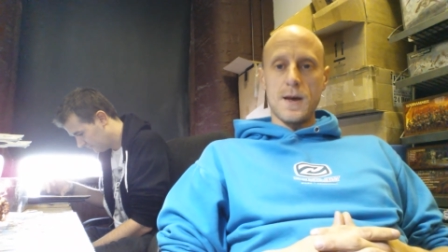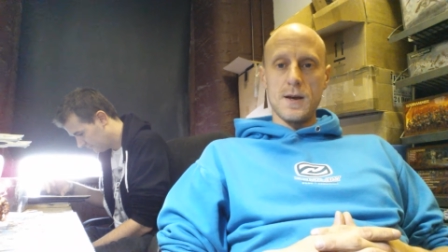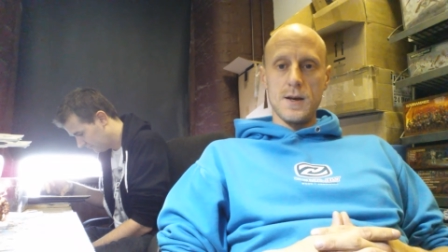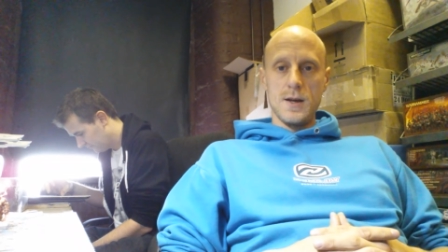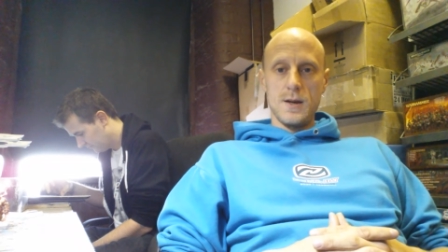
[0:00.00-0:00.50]

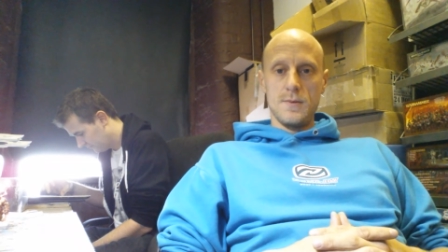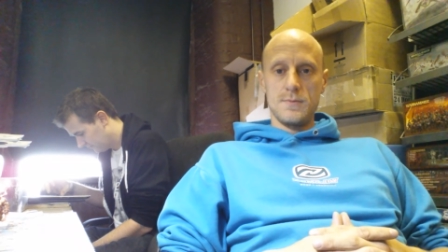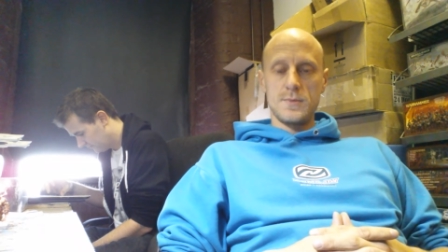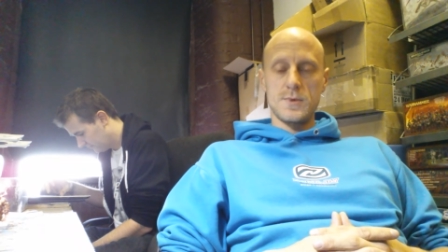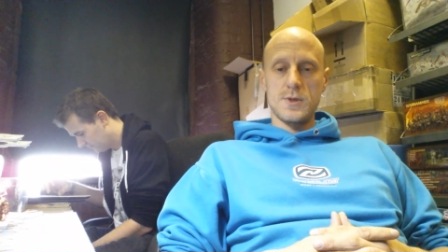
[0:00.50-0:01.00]
Um,
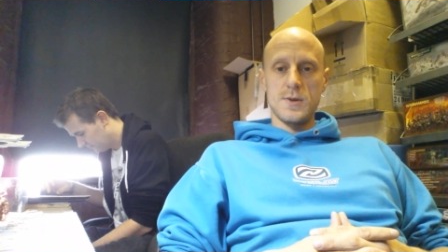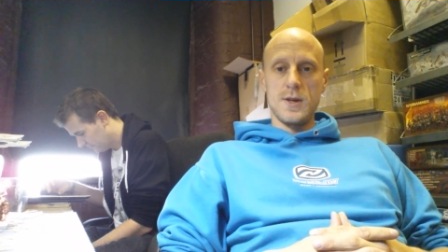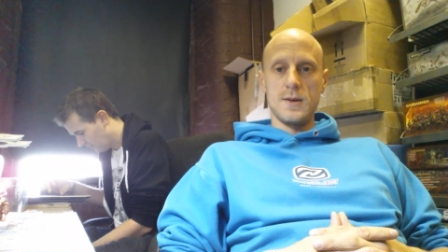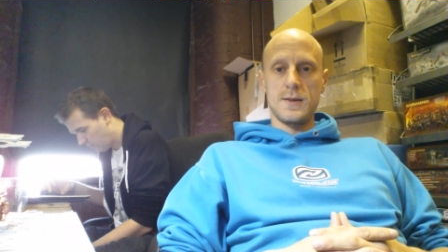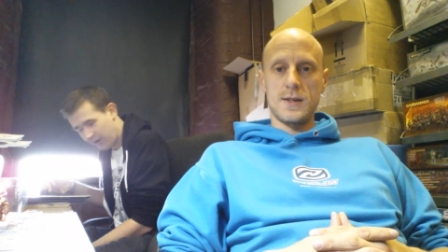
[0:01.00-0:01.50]
so
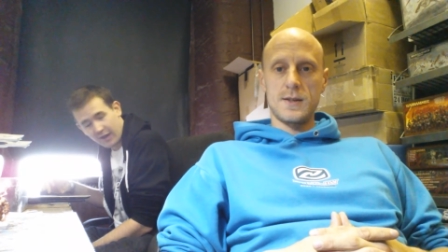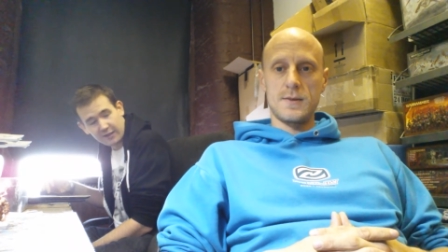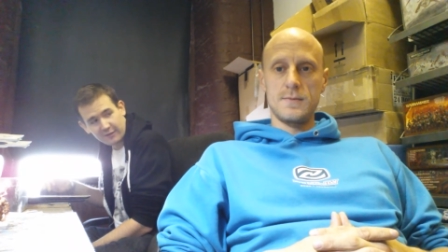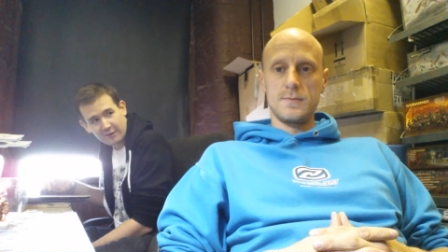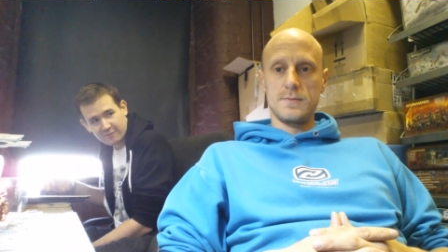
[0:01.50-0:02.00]
yeah. Are we at
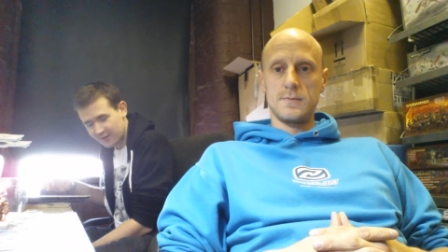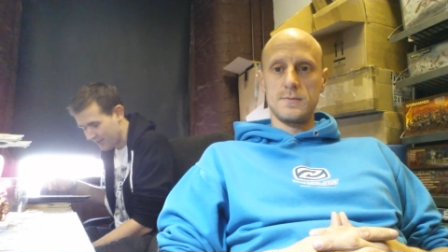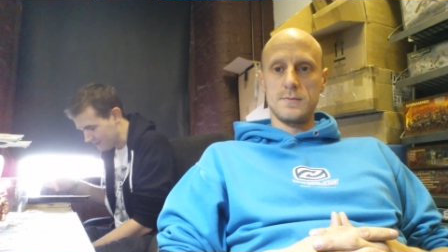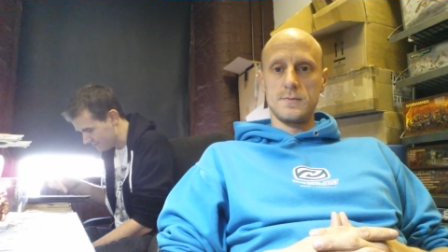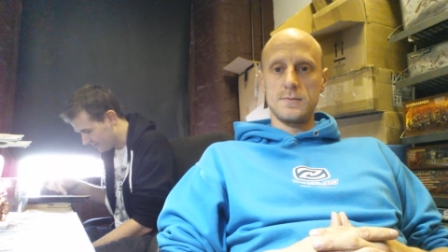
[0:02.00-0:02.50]
8,000
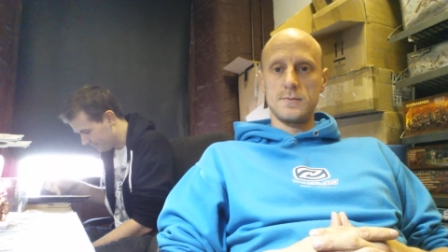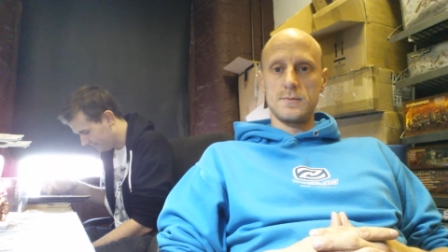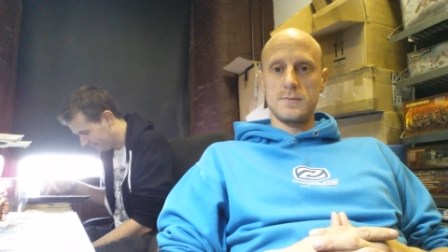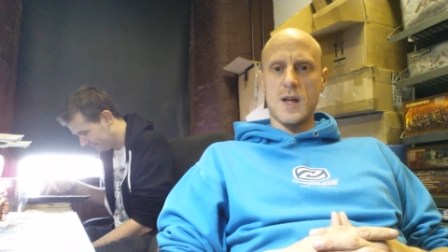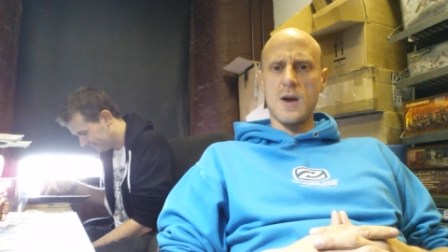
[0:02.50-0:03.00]
likes?
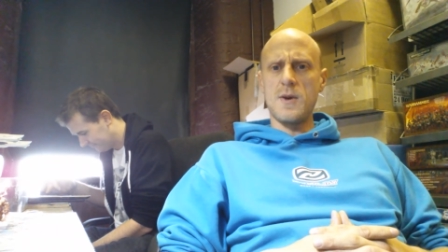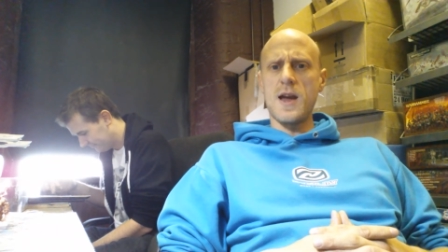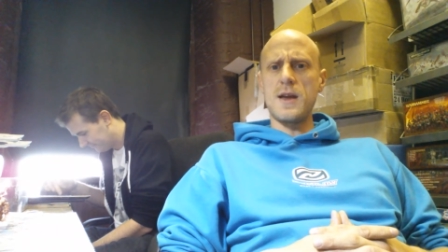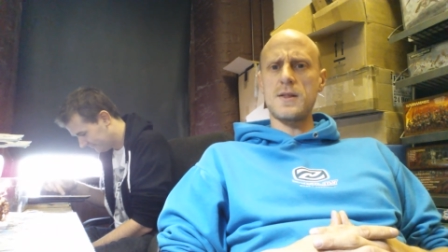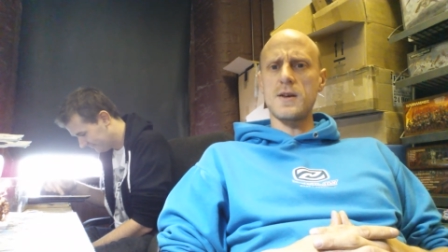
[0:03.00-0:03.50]
Are oh, we
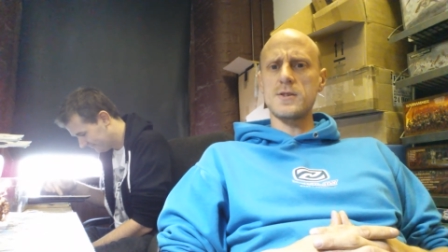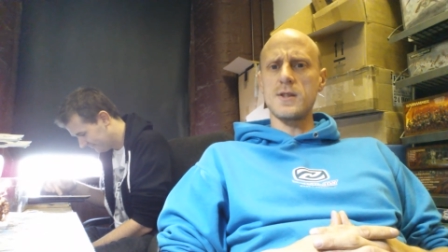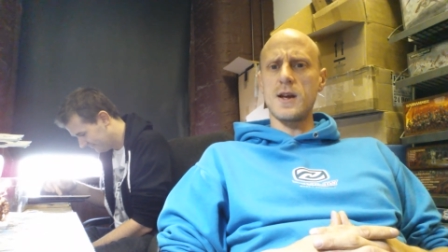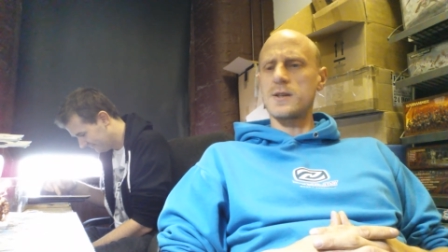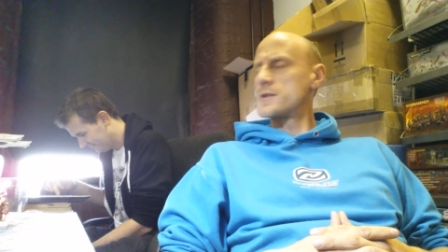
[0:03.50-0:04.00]
at 8,000
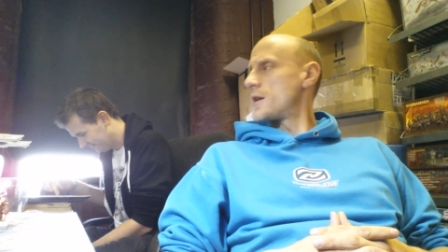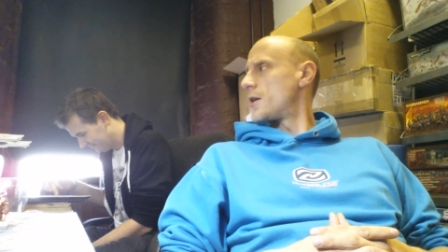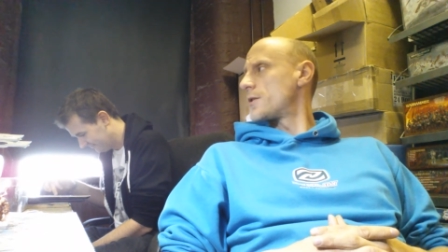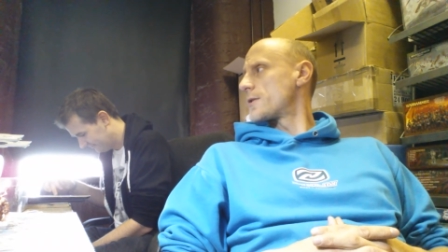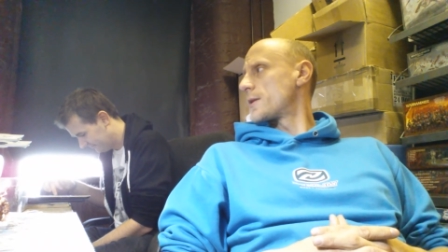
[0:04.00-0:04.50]
likes? No,
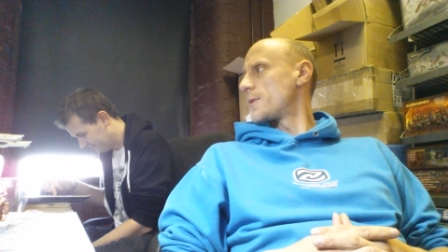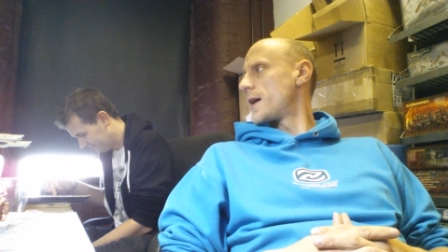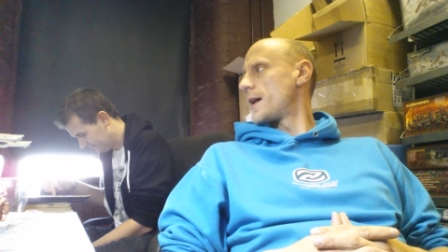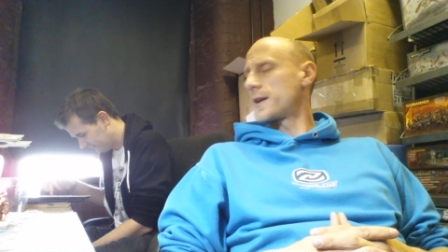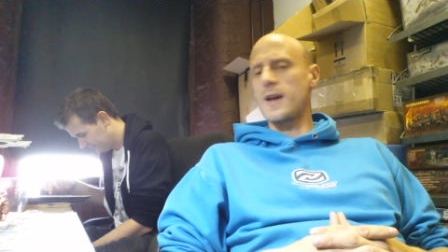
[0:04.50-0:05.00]
I don't think we
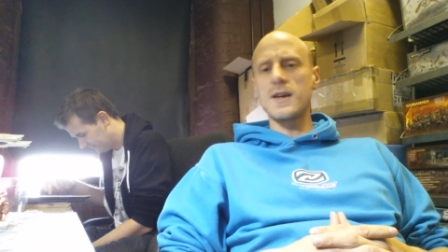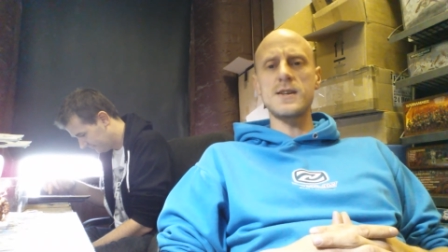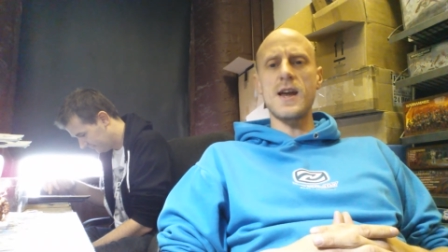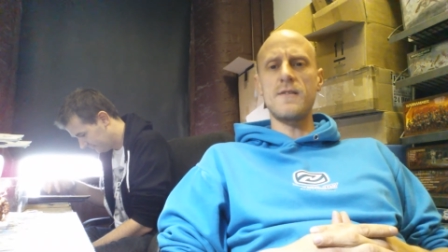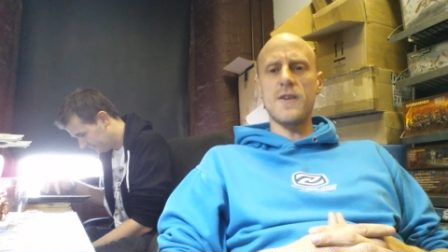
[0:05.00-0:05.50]
are. Get us
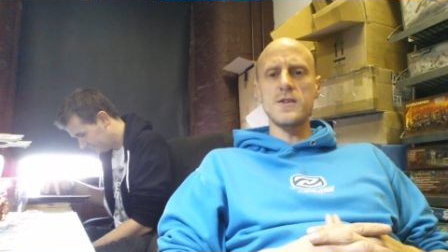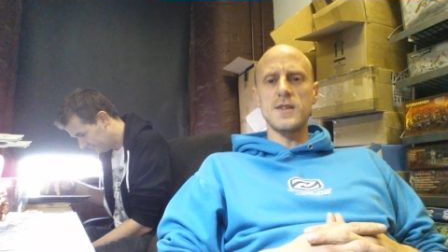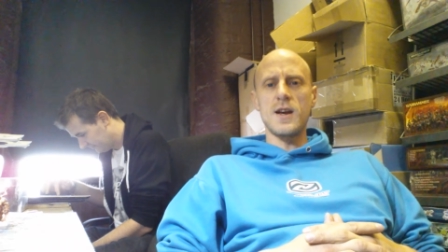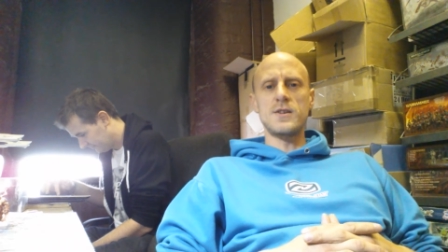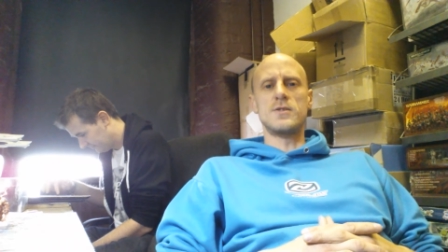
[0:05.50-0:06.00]
at
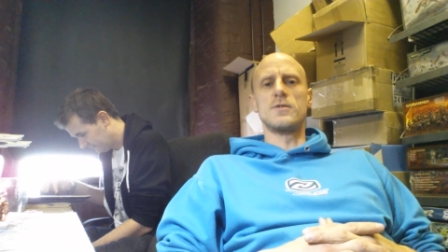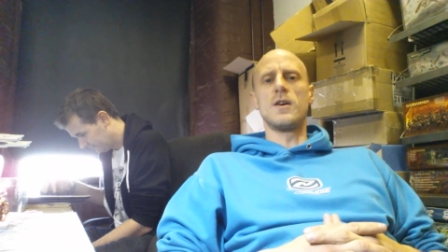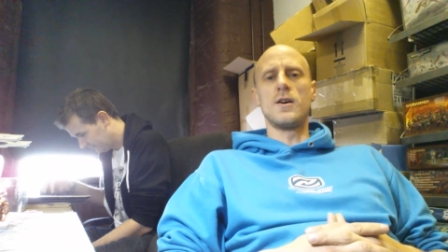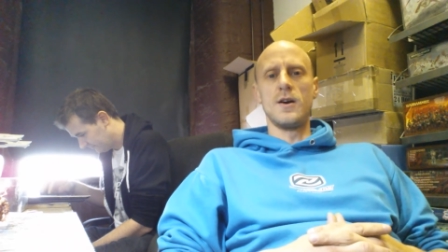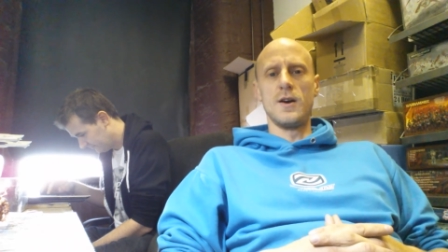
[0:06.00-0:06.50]
8,000 likes, you
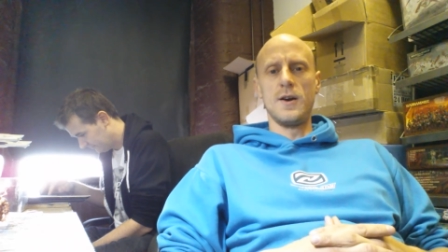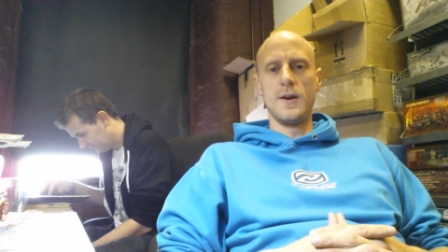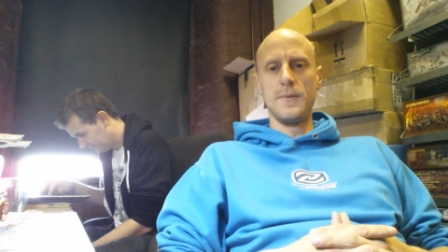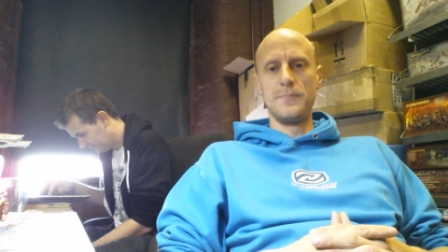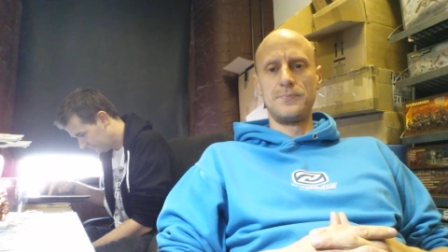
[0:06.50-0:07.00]
lot.
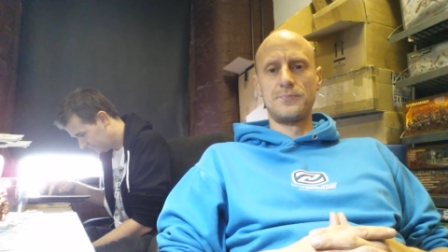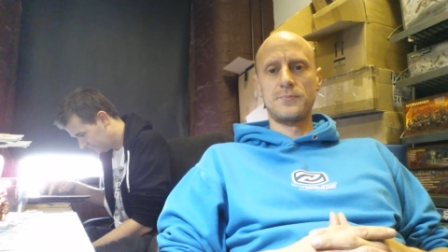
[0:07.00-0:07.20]
Um,